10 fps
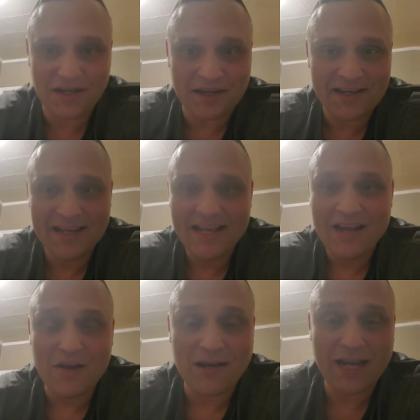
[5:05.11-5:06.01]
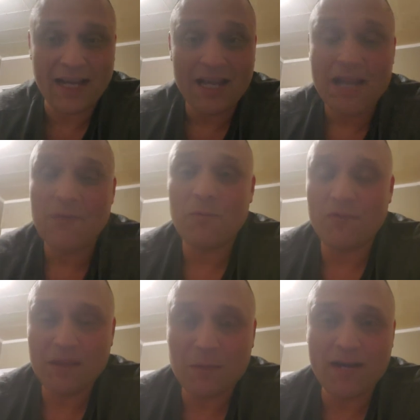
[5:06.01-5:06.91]
you. Okay, well
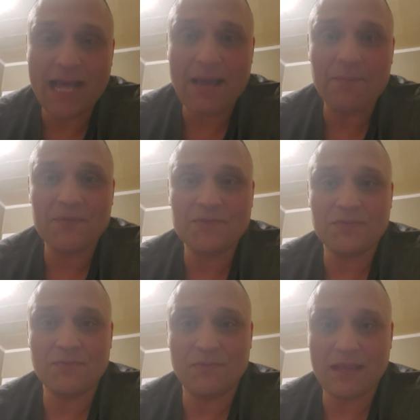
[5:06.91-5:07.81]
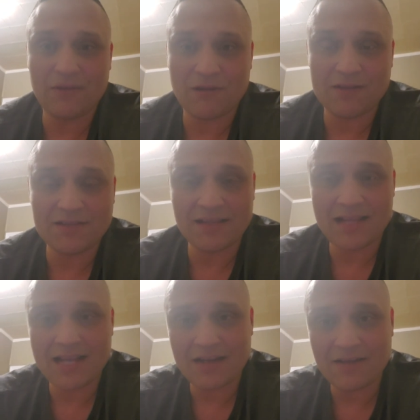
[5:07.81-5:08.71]
then what happens? They cross the
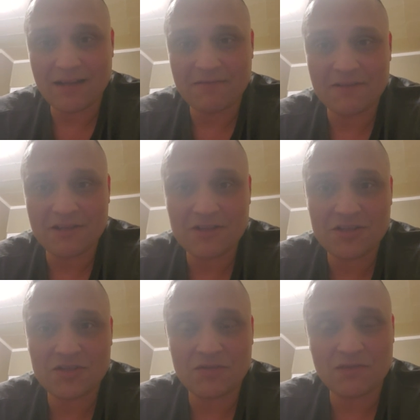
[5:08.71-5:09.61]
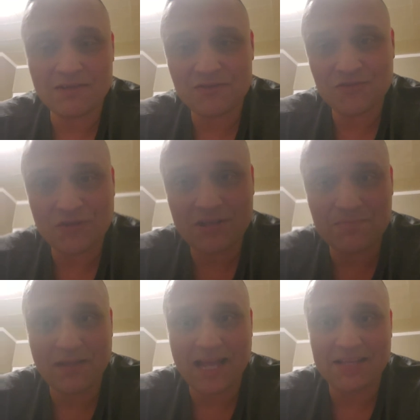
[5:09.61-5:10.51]
line and they've touched you, they've
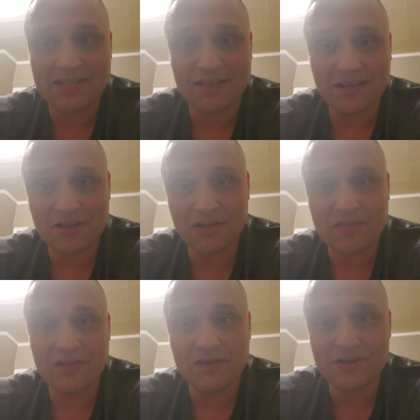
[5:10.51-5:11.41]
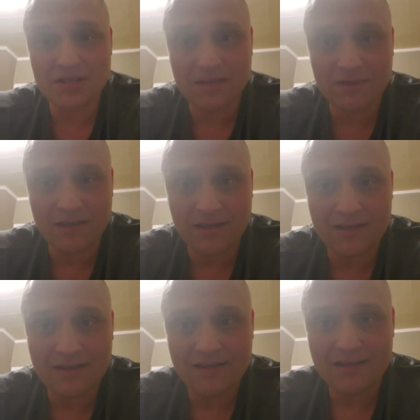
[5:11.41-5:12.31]
trespassed, and then they're shoving you.
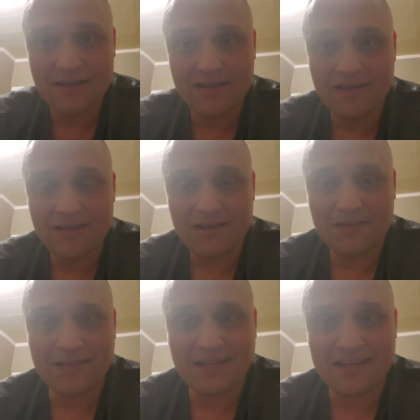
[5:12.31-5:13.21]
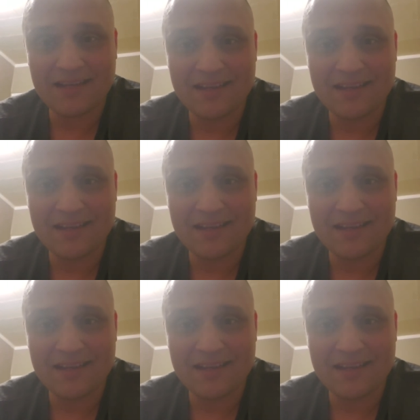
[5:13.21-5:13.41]
Okay,